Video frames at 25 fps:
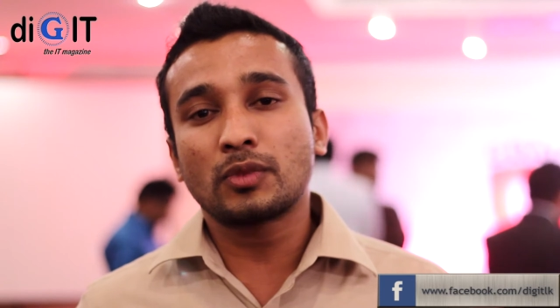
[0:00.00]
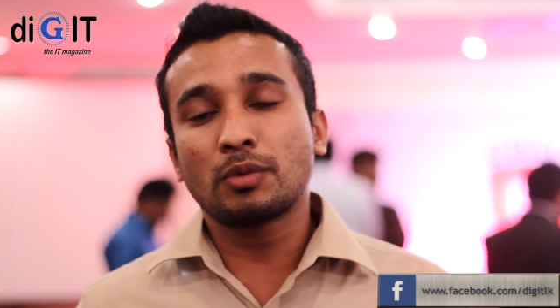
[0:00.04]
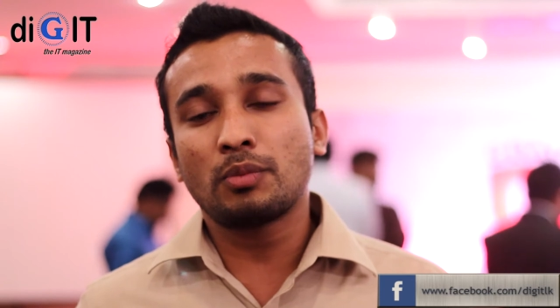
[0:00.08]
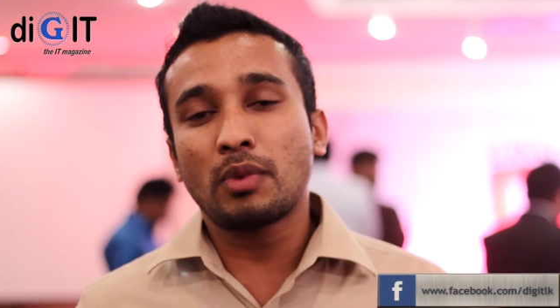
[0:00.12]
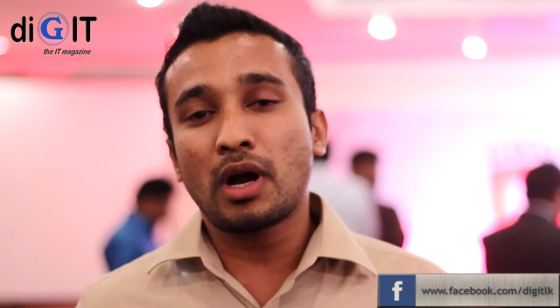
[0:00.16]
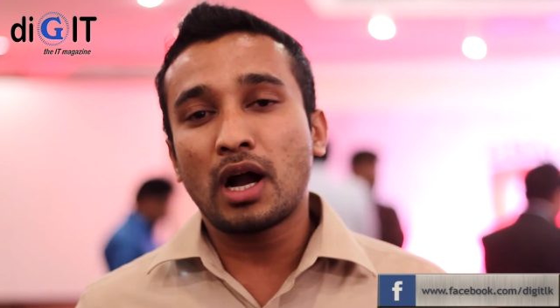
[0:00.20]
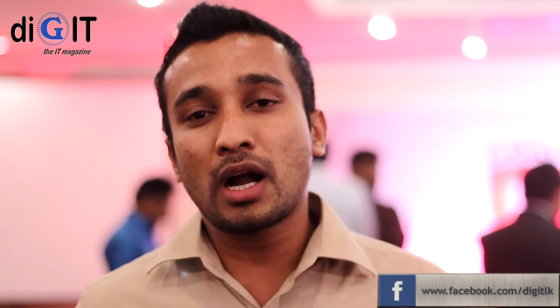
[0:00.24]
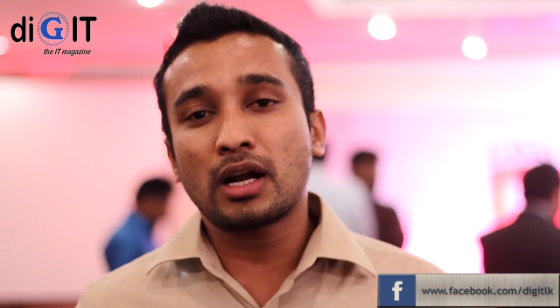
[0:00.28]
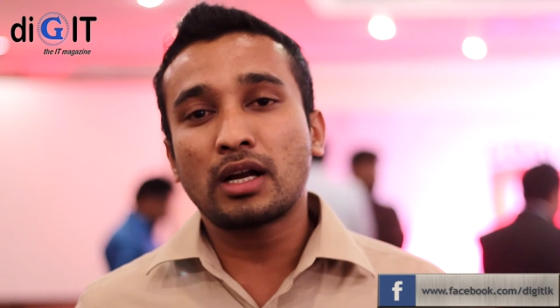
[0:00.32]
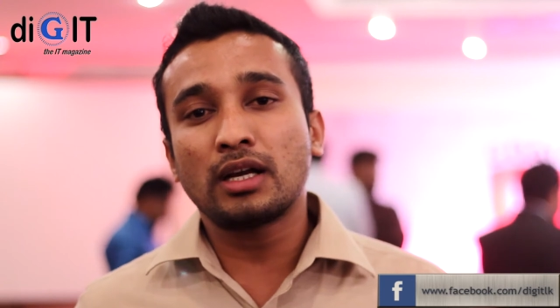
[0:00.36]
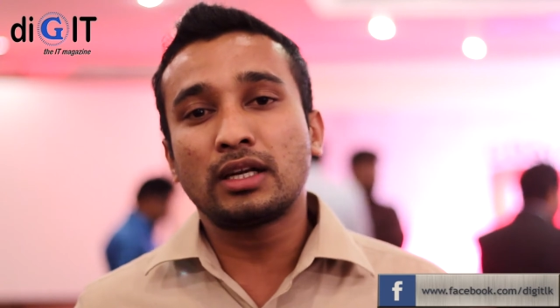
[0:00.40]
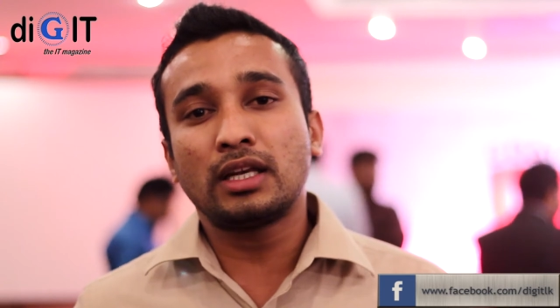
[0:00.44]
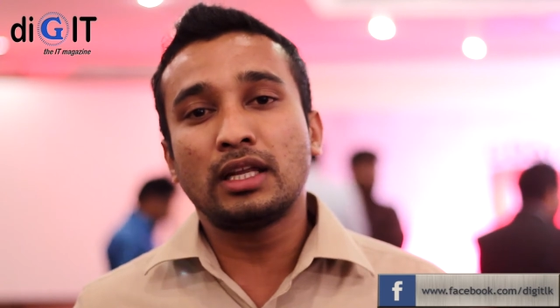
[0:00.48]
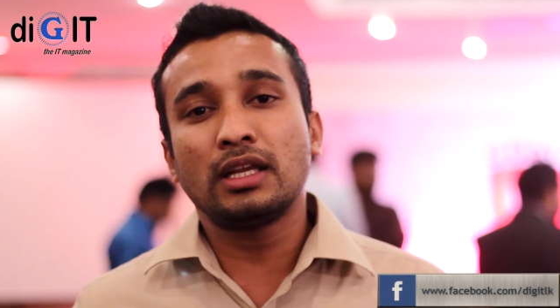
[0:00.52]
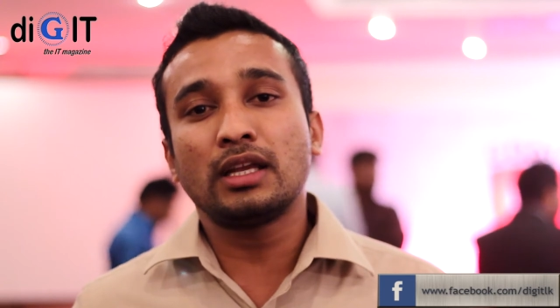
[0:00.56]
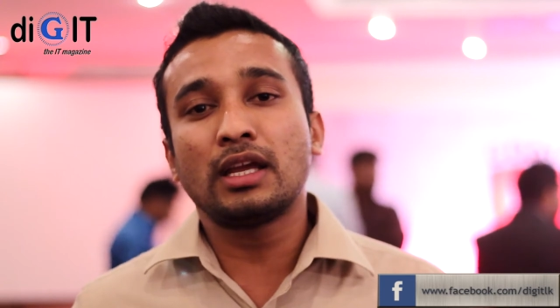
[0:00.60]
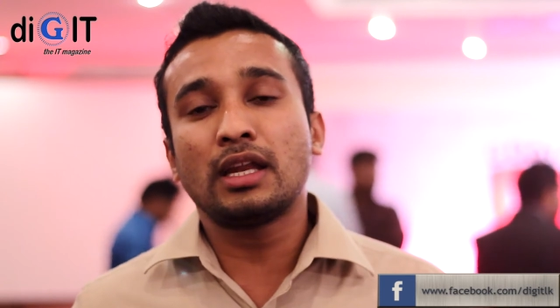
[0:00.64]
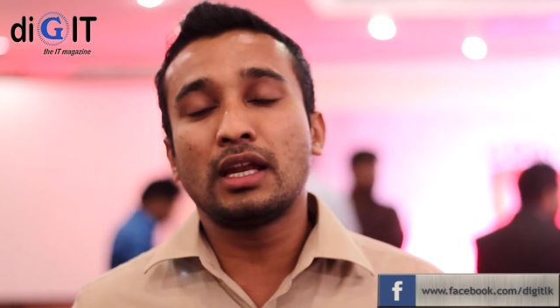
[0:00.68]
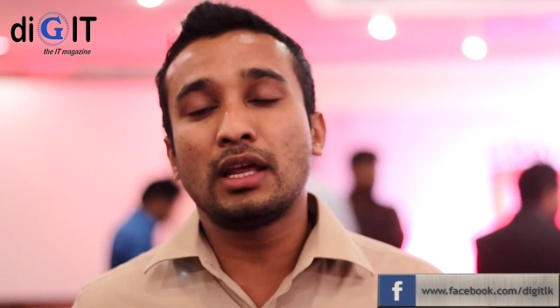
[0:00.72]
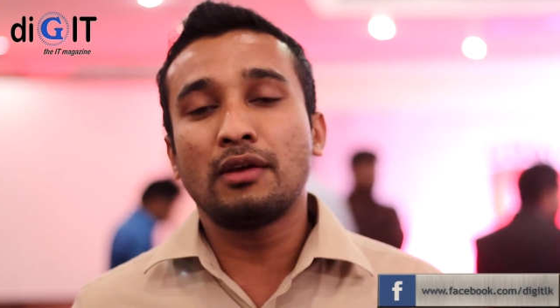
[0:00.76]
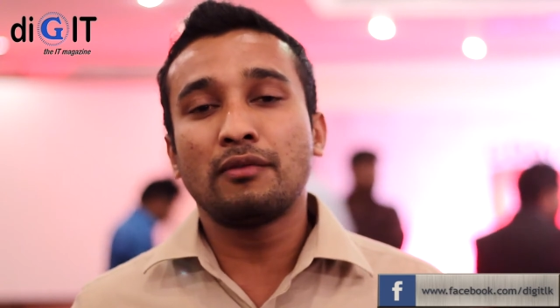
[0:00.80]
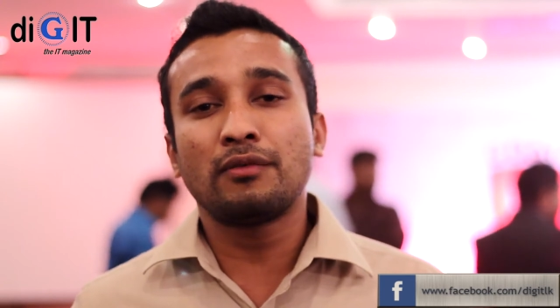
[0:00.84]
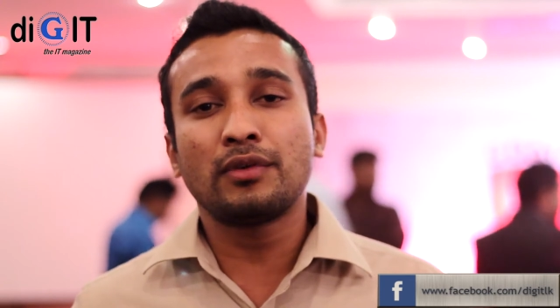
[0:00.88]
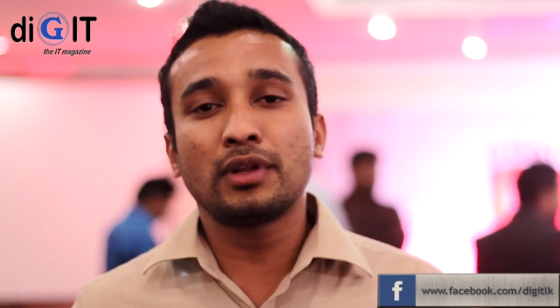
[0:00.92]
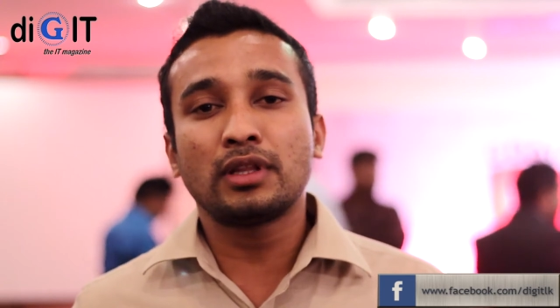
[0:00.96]
marketing and
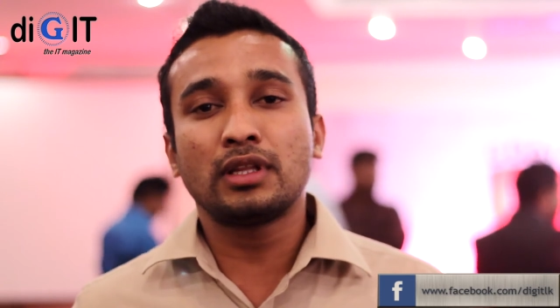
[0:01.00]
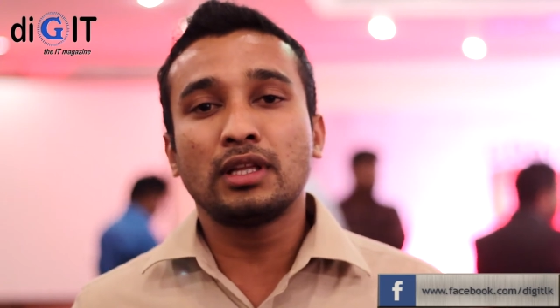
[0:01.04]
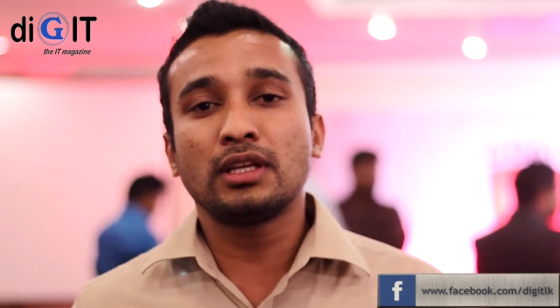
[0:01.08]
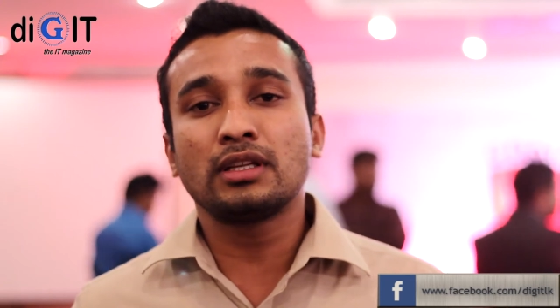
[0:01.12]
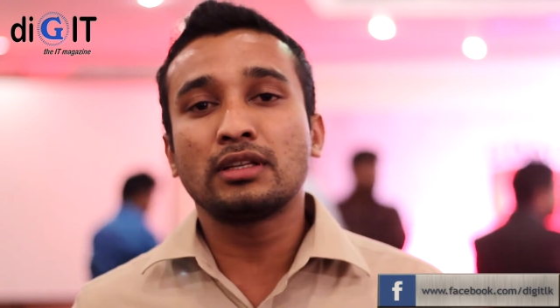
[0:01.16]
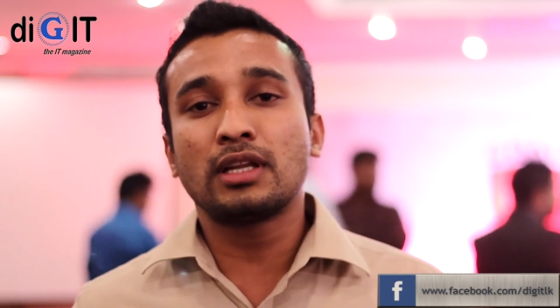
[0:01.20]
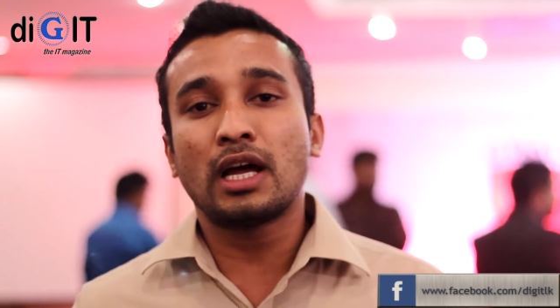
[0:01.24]
everything